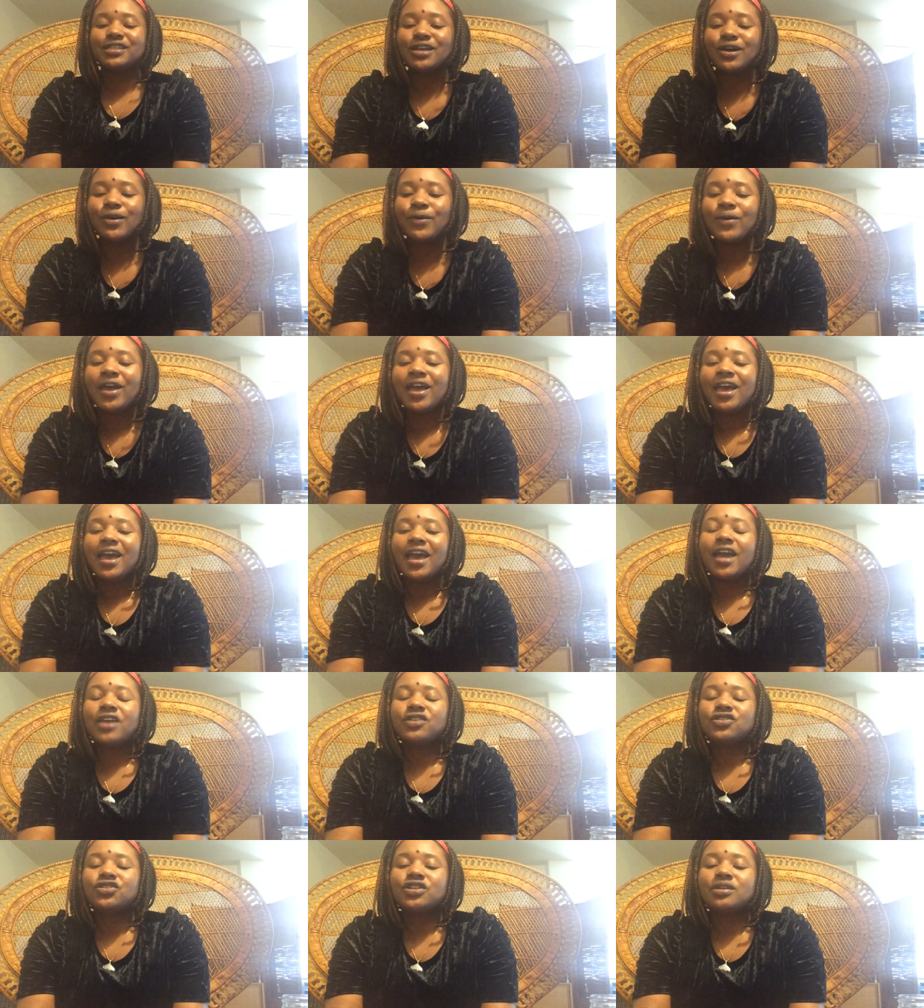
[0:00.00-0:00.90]
So,
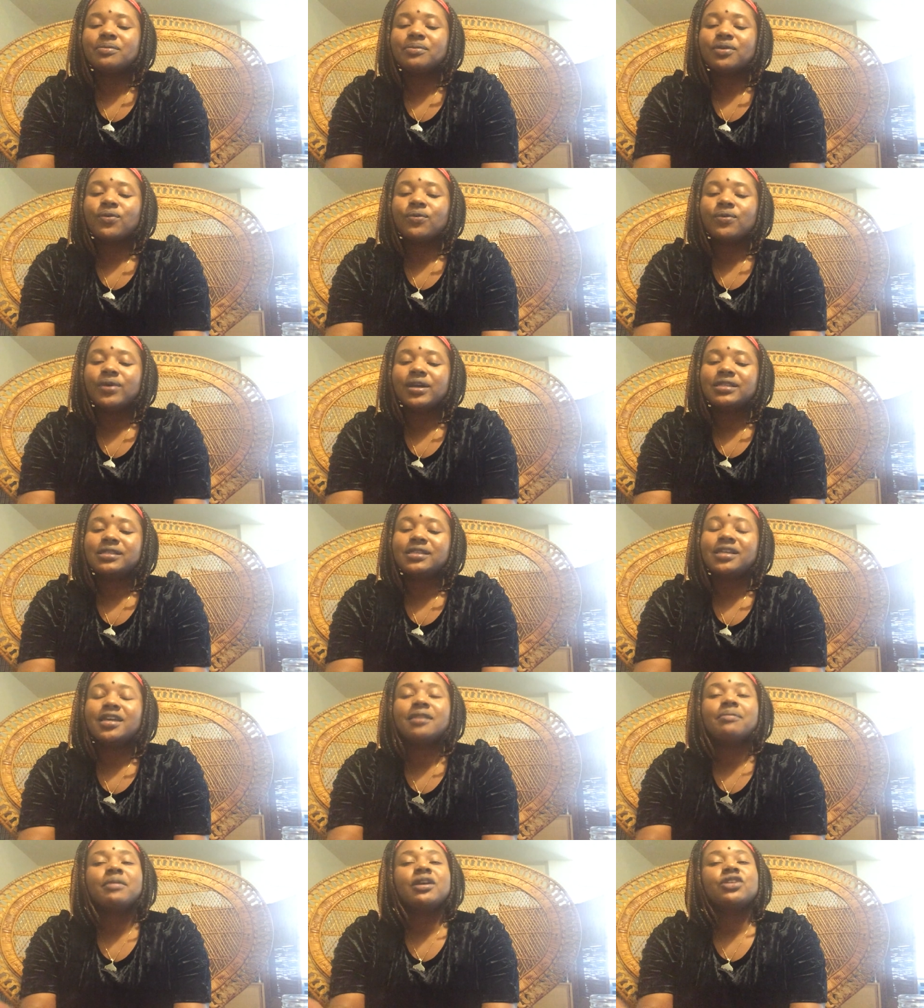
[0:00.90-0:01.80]
angel number
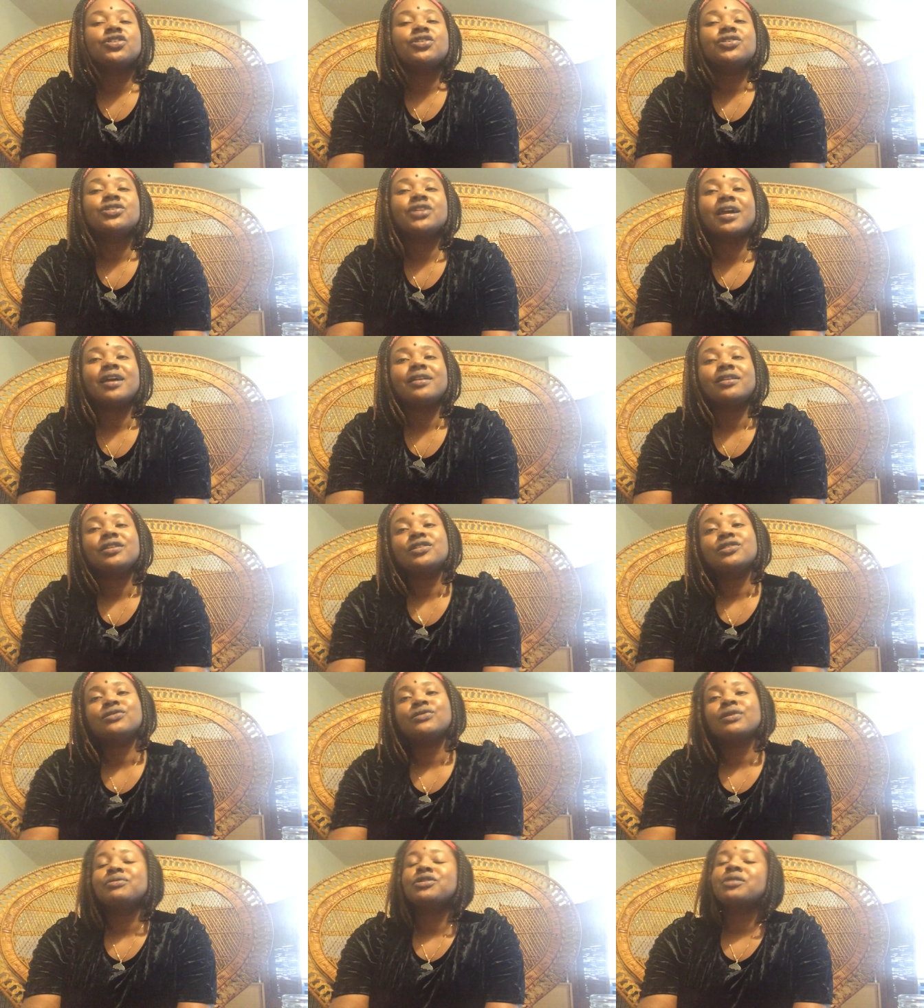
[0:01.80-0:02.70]
110, make sure you check out the
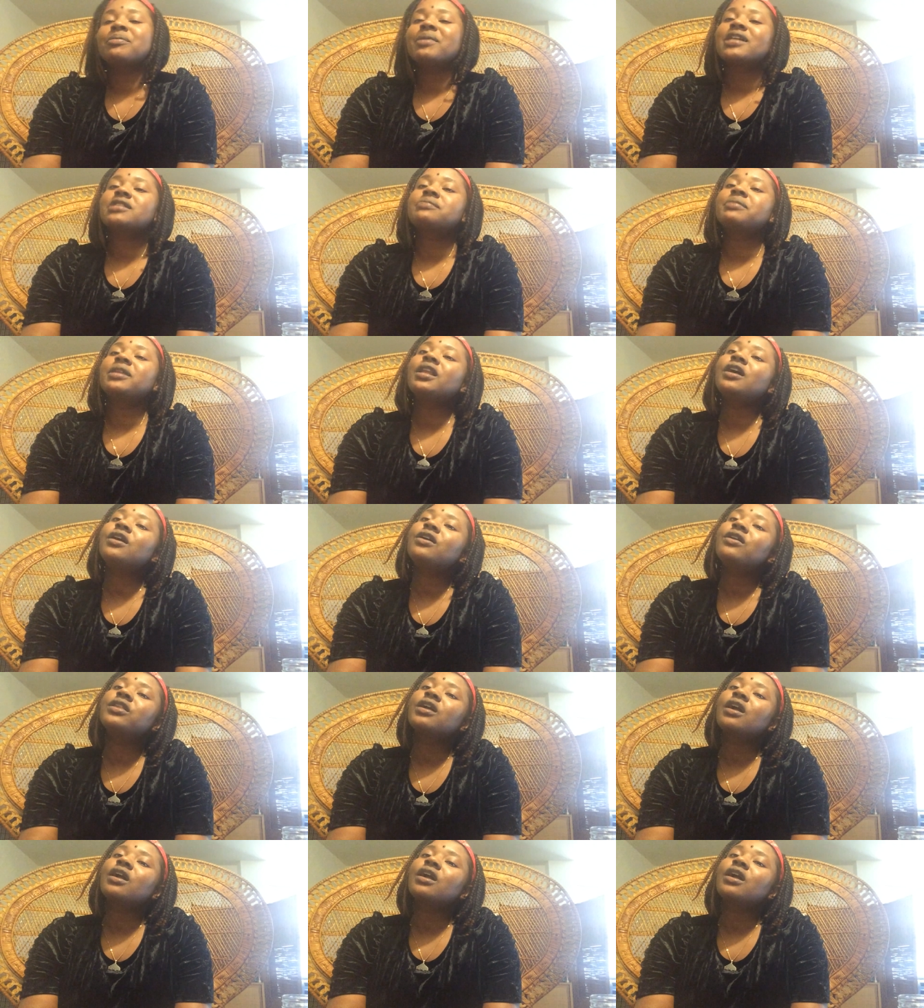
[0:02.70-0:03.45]
description box below.